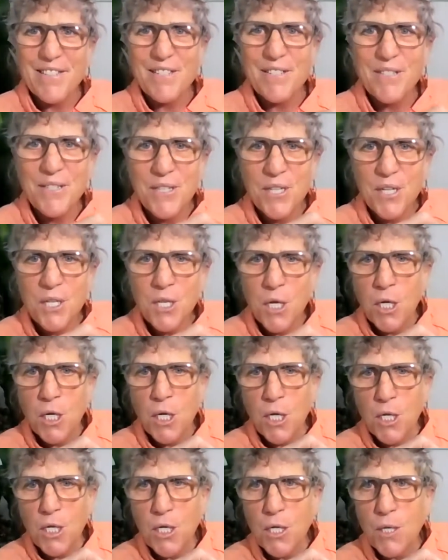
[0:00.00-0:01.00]
I think it's
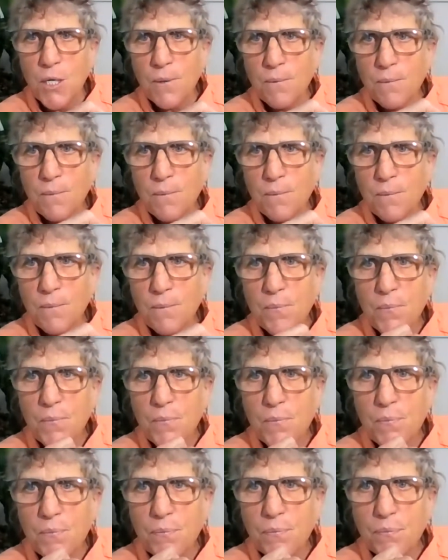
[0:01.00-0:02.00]
$17 on
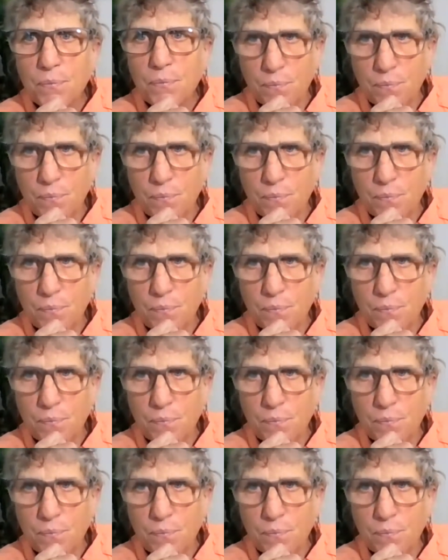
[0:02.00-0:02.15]
Amazon.